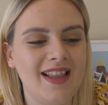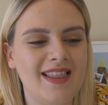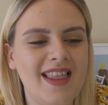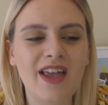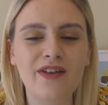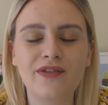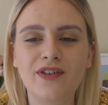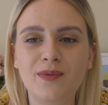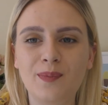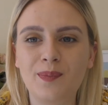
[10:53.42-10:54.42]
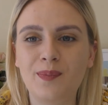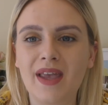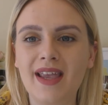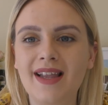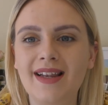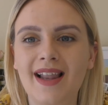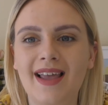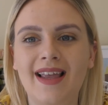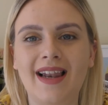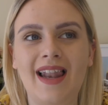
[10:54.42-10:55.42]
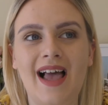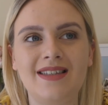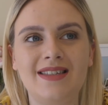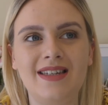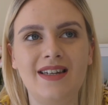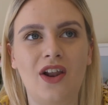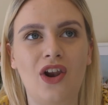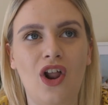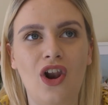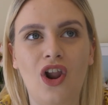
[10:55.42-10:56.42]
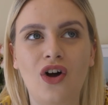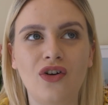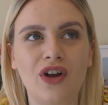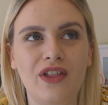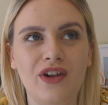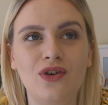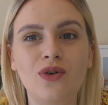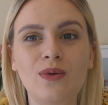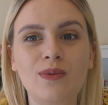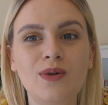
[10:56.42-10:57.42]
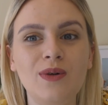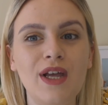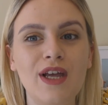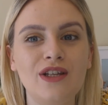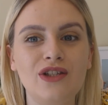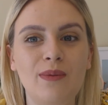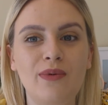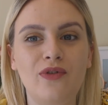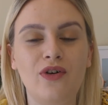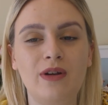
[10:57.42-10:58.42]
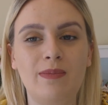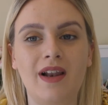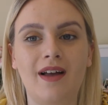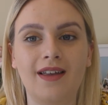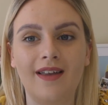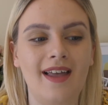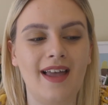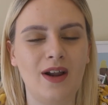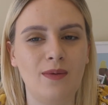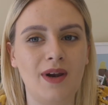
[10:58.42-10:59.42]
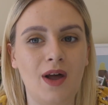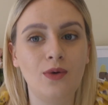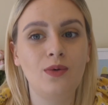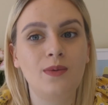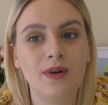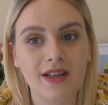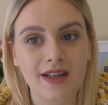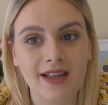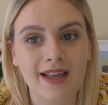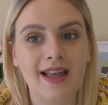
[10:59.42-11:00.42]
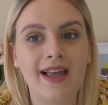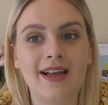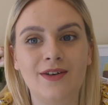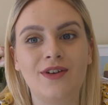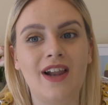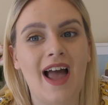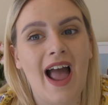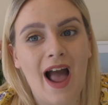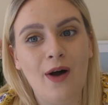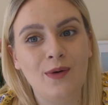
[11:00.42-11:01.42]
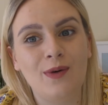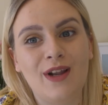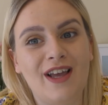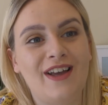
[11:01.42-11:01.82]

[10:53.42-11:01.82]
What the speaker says: They've been like lasting a lot longer than normal. So before it'd be like, and I'd be like, oh, oh, ow, or like,